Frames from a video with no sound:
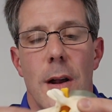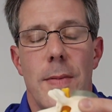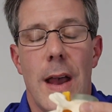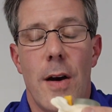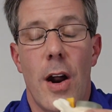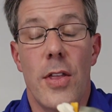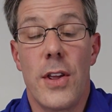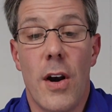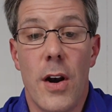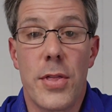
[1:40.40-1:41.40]
Now, are, uh,
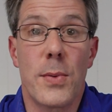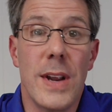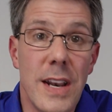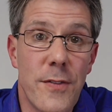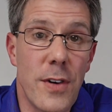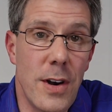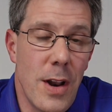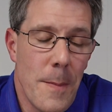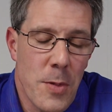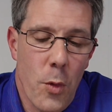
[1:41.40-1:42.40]
there are three different
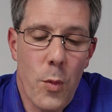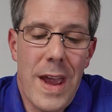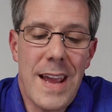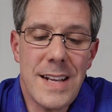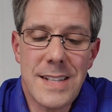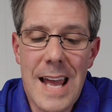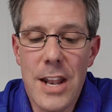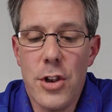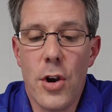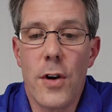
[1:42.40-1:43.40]
ways that
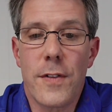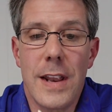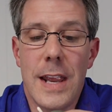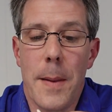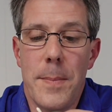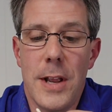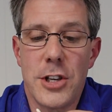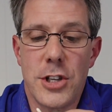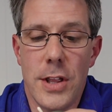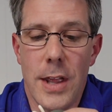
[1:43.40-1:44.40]
nerve can get
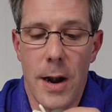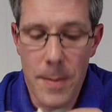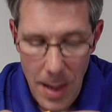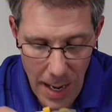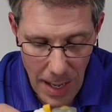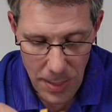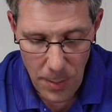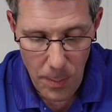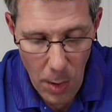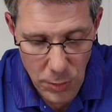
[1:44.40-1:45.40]
pinched in there, and the
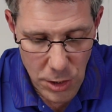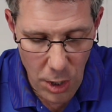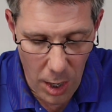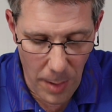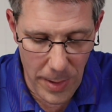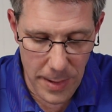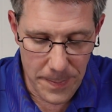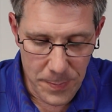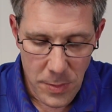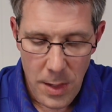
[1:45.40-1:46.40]
most common
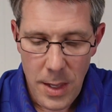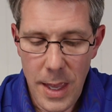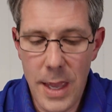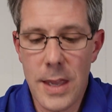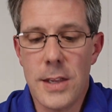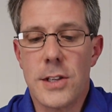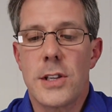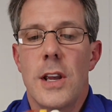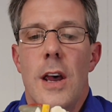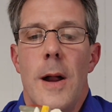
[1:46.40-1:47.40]
is
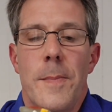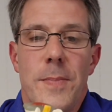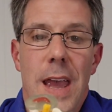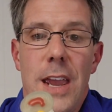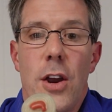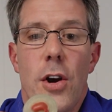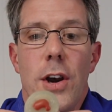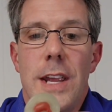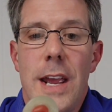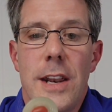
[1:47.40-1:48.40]
a
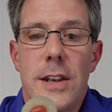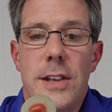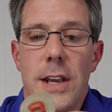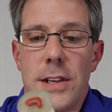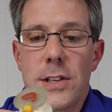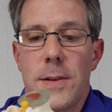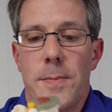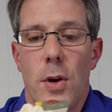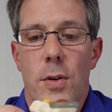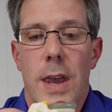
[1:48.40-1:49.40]
herniated disc.
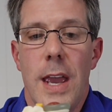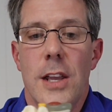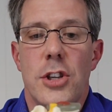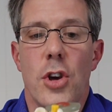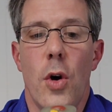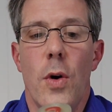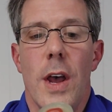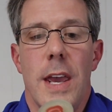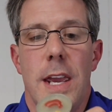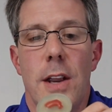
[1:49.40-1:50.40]
Okay, so
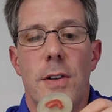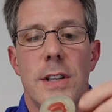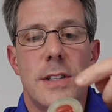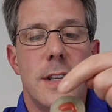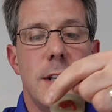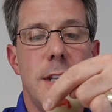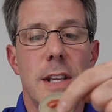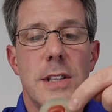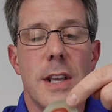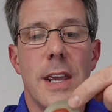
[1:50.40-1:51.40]
here is the
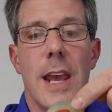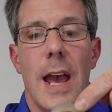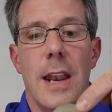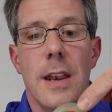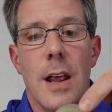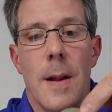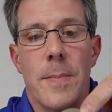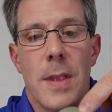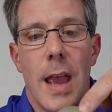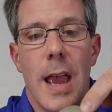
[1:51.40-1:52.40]
disc again.
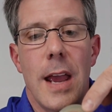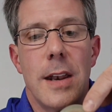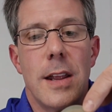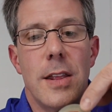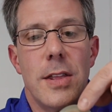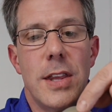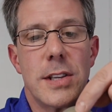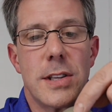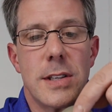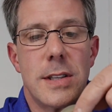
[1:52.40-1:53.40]
And
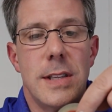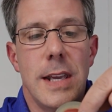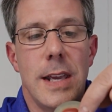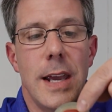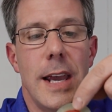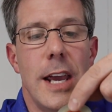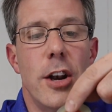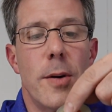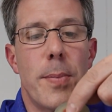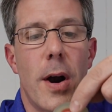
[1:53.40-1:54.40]
this is the
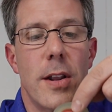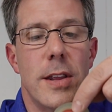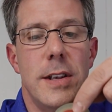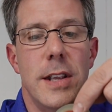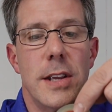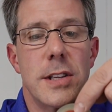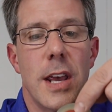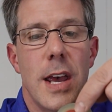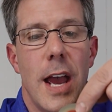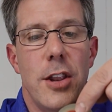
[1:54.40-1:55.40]
inner part of the disc,
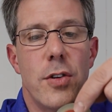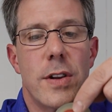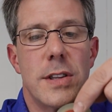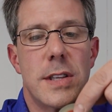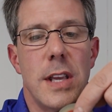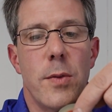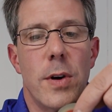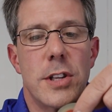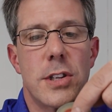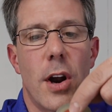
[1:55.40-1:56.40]
and you can see where
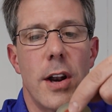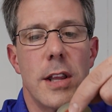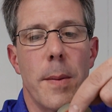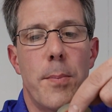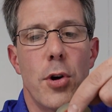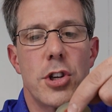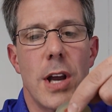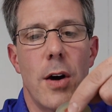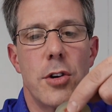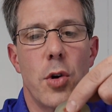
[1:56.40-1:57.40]
it's starting to push
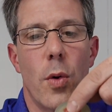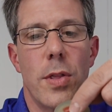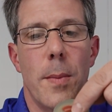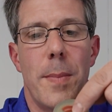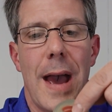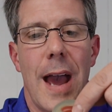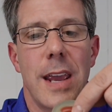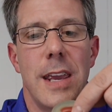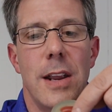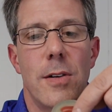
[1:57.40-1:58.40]
out toward the back
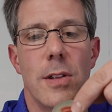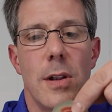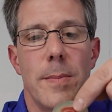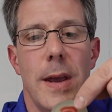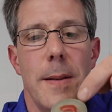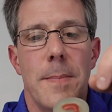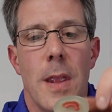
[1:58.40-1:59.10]
here a little bit.